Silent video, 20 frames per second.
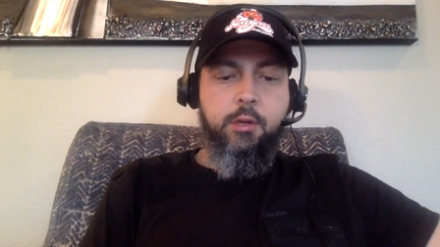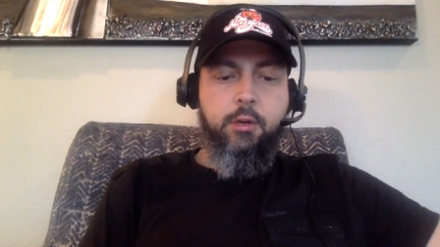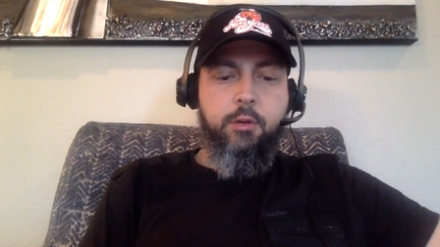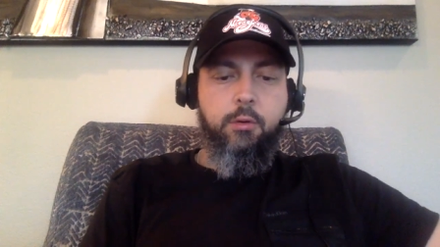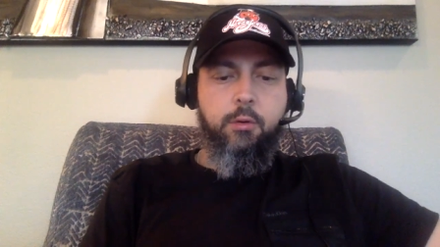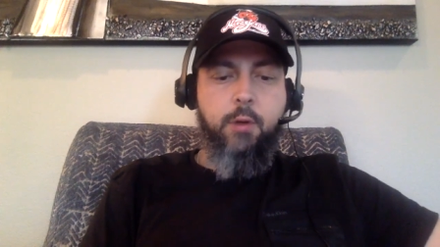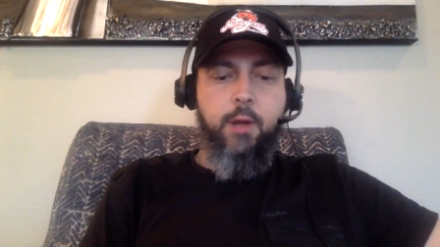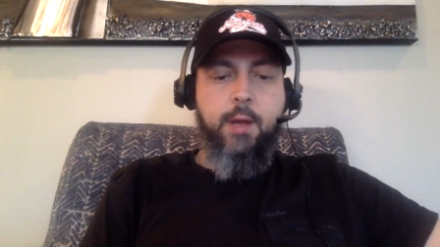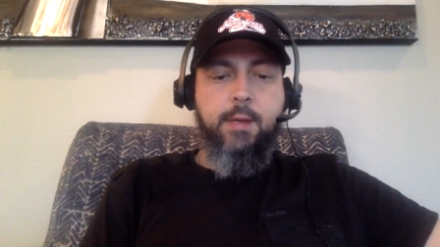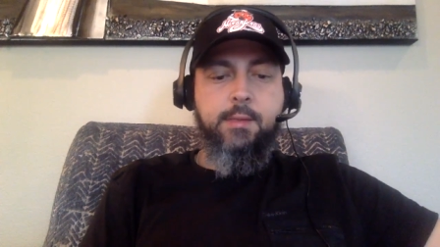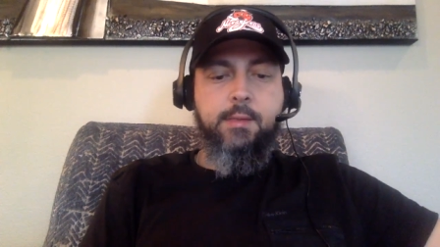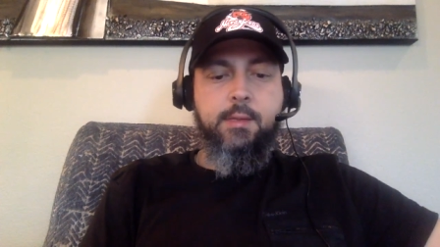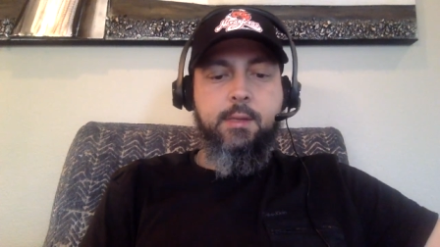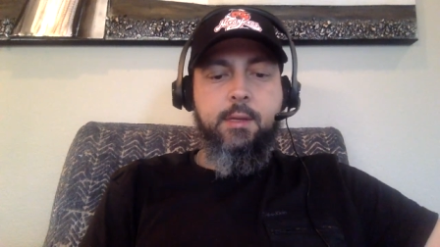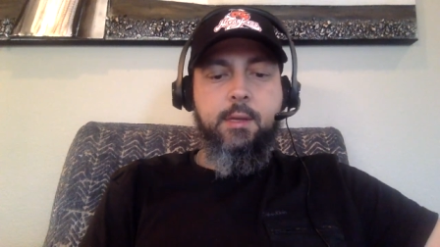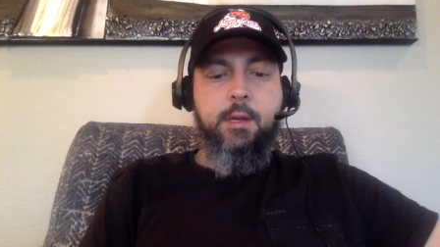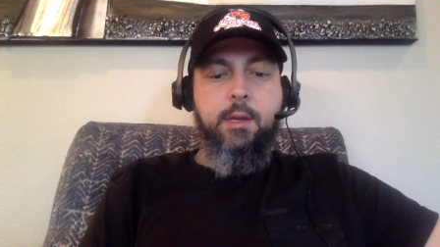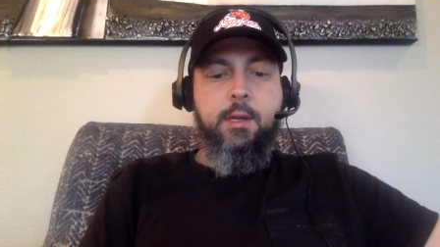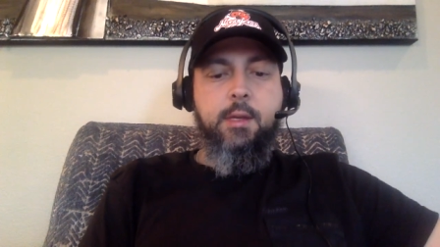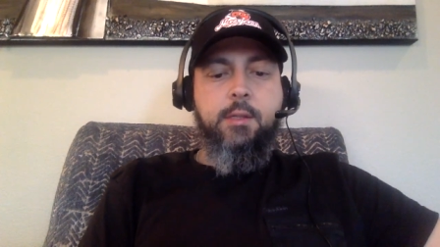who asked.
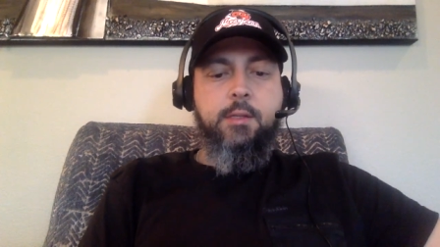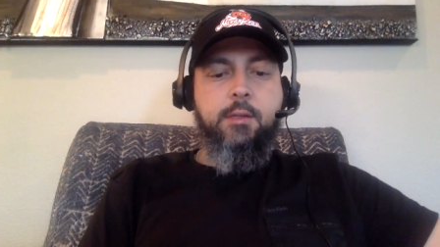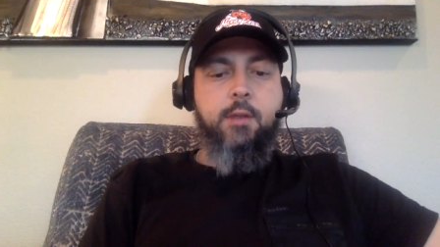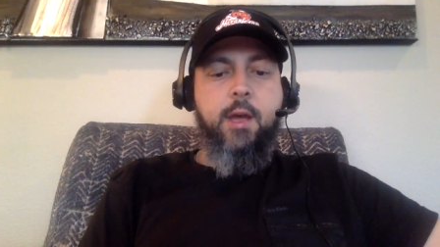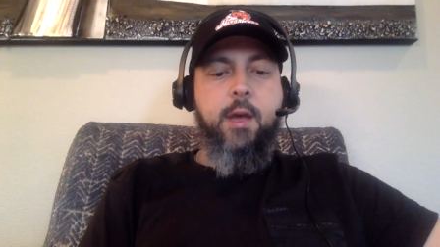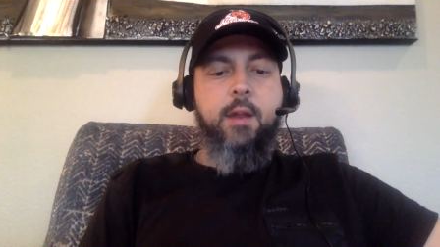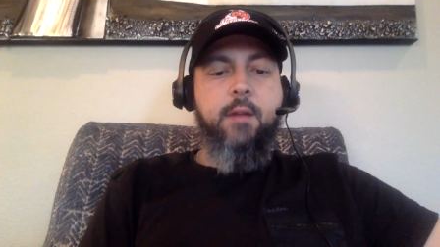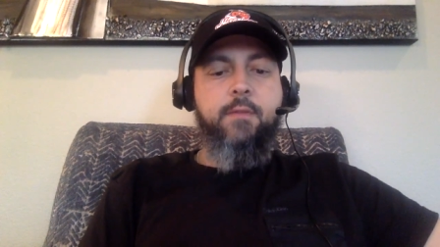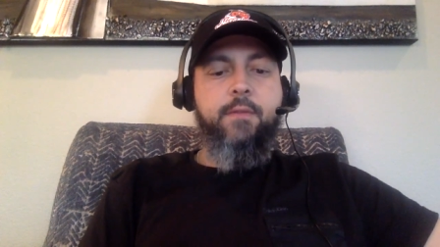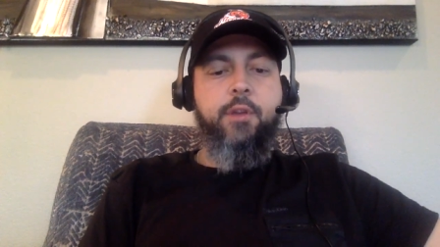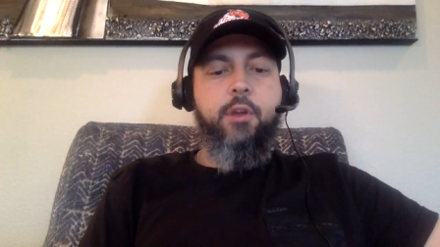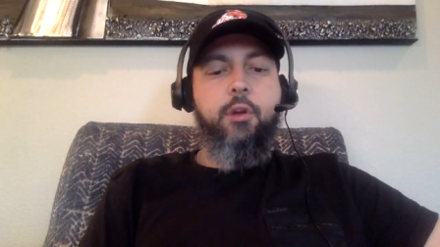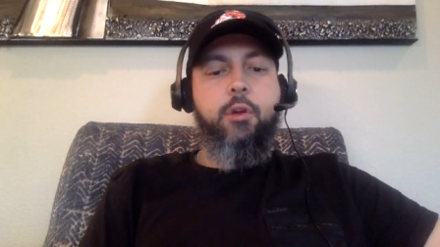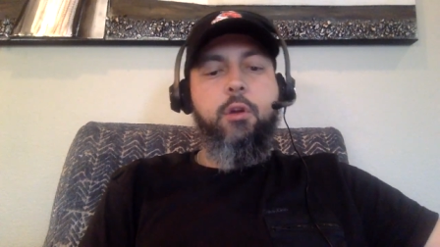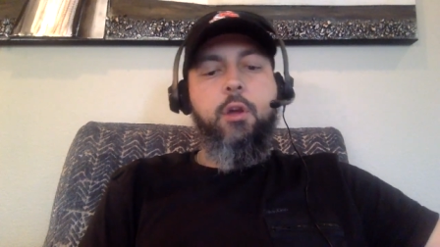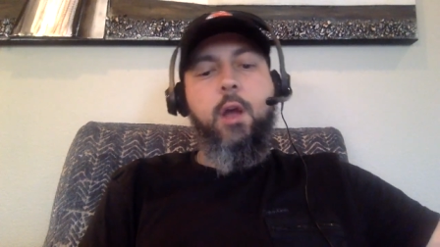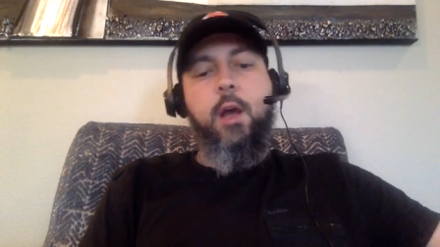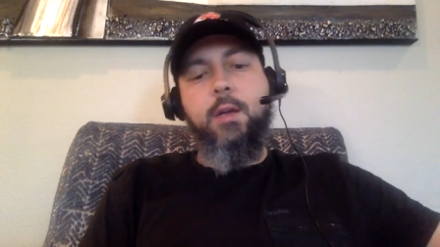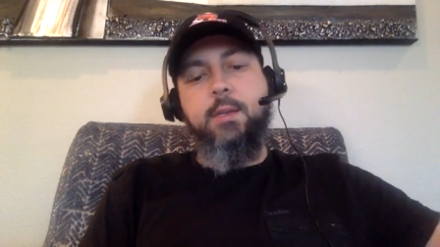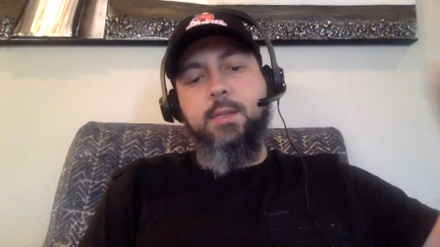So out of
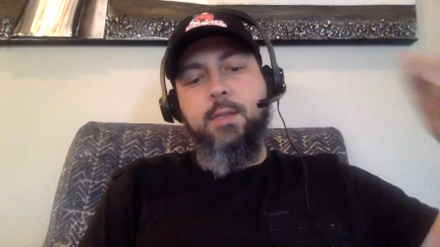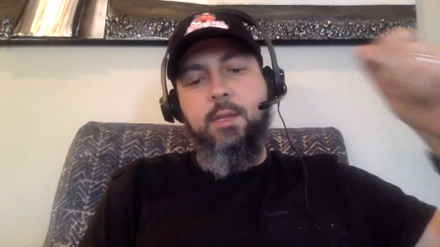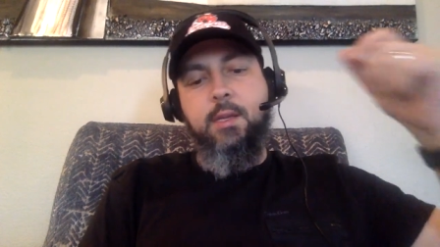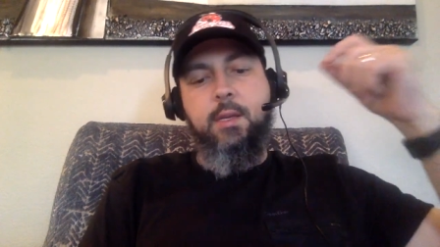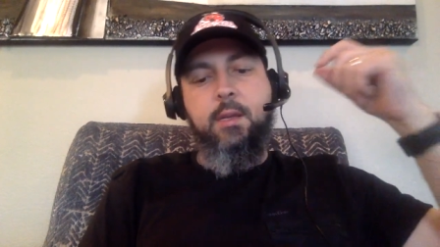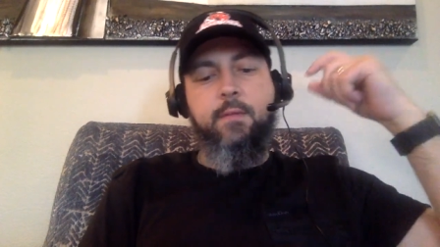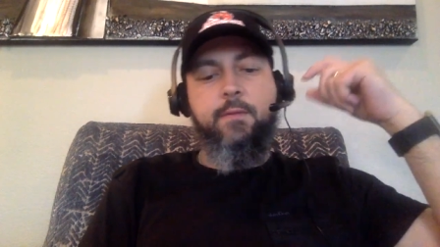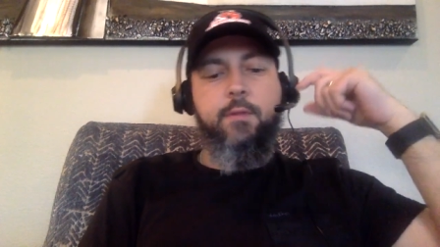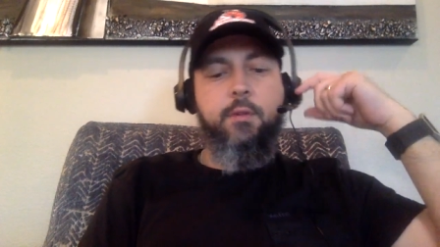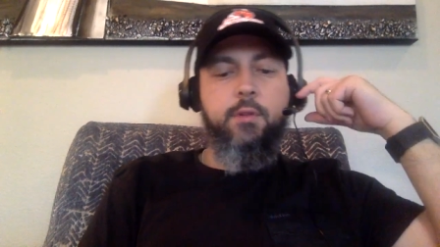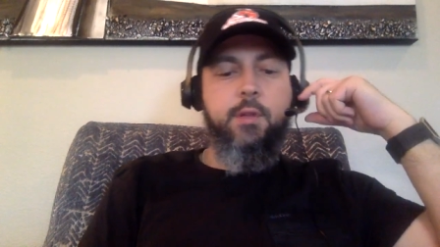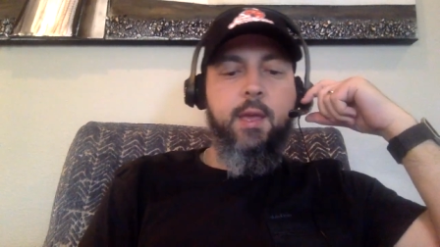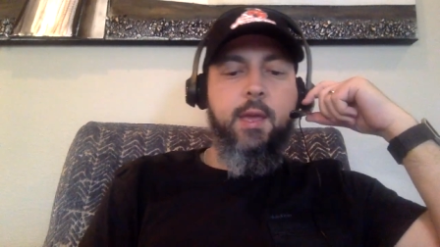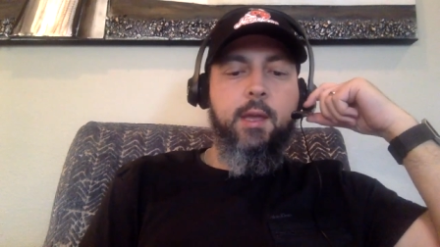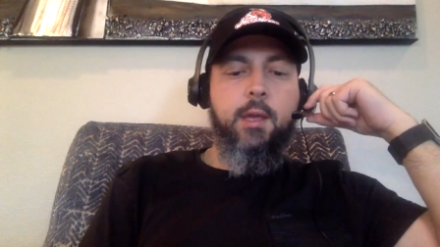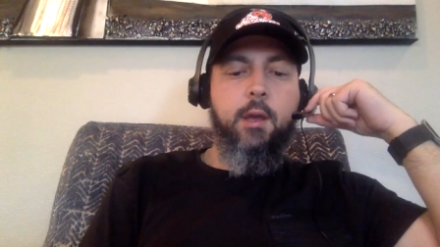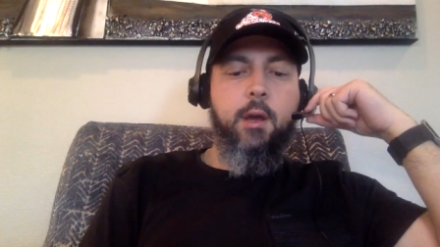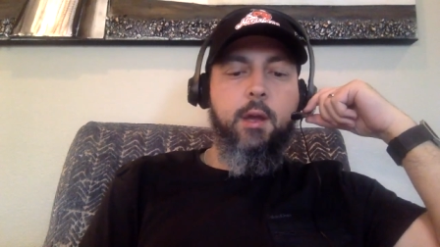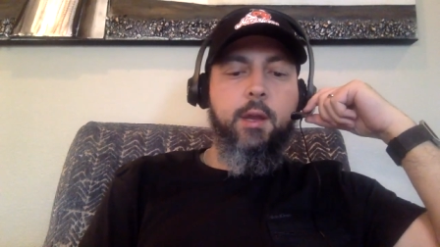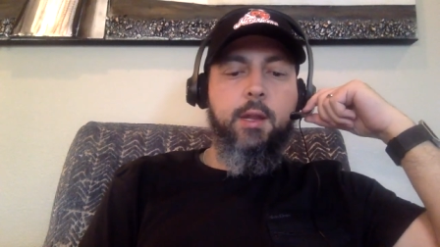curiosity, if you
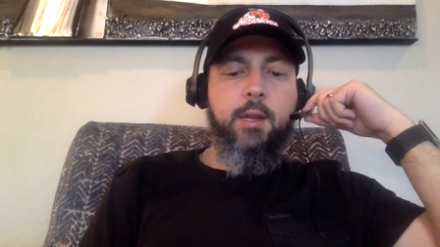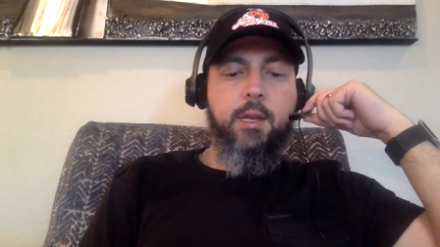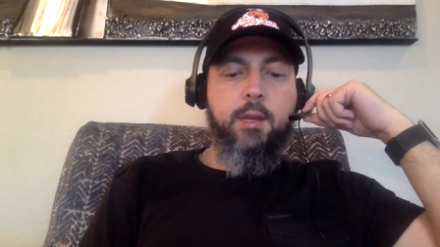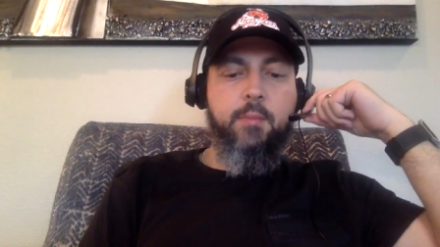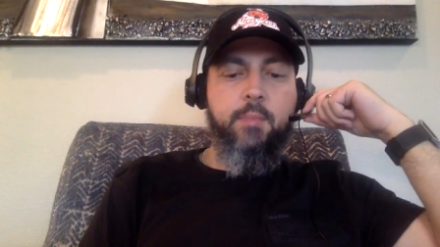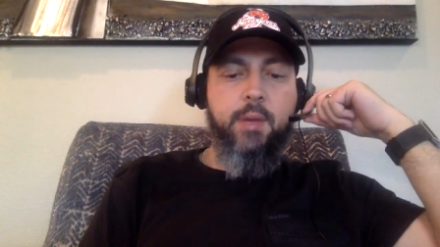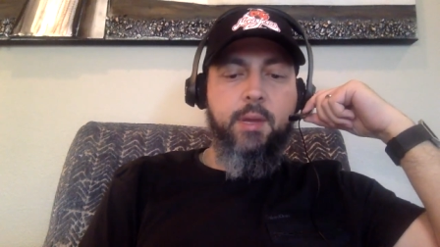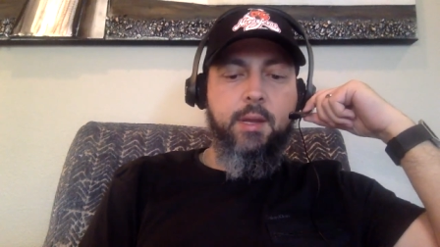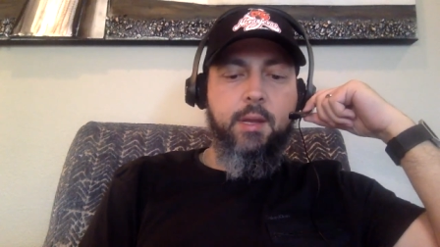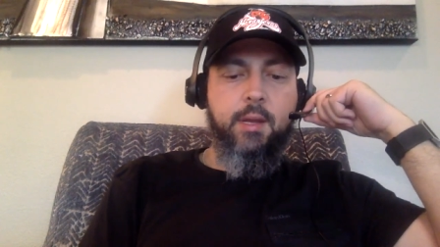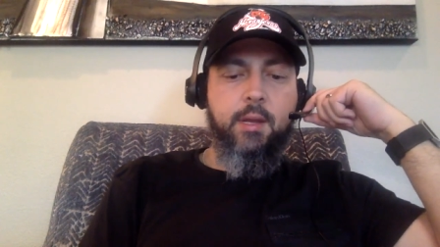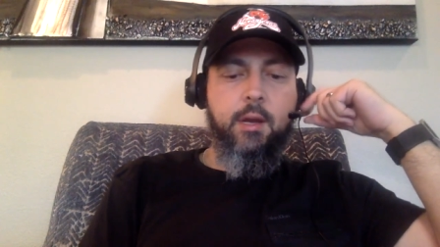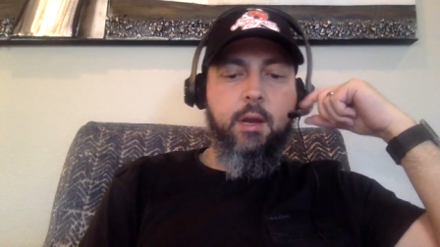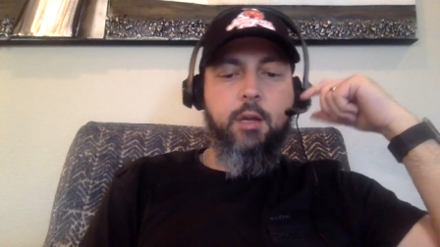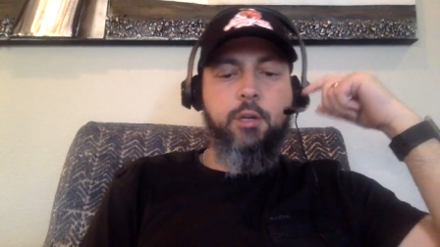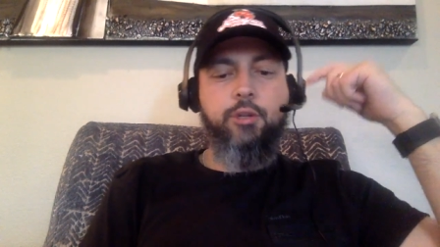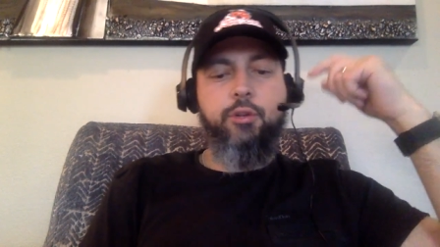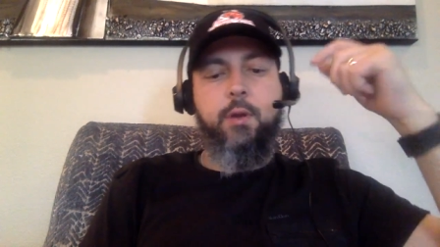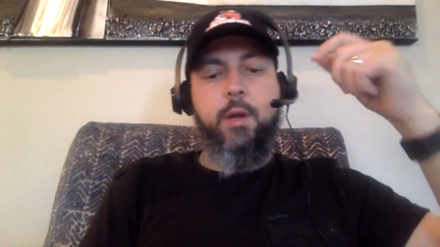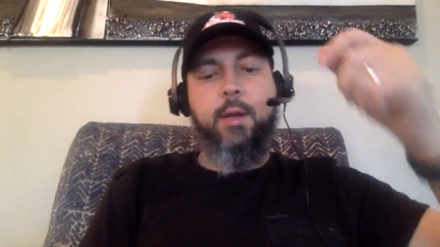take on independent
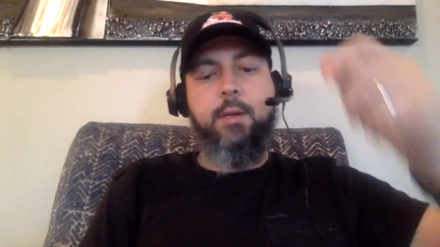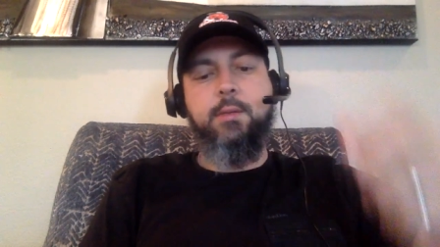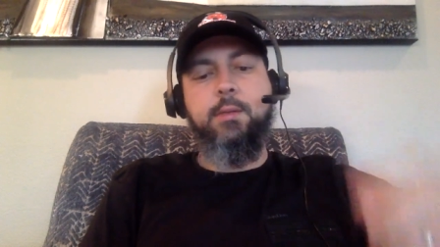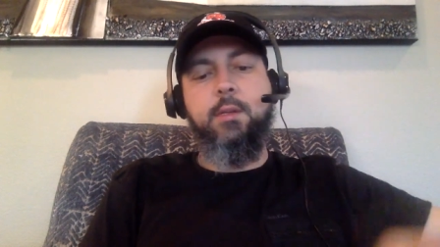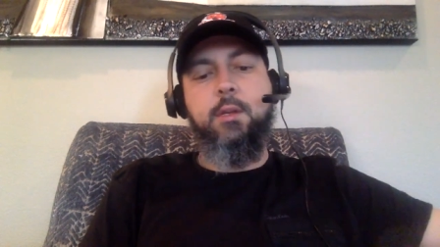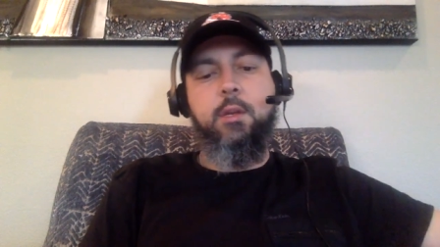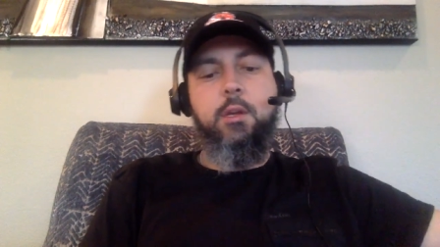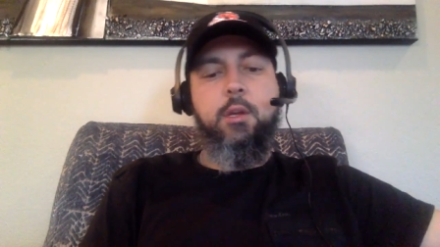contracts,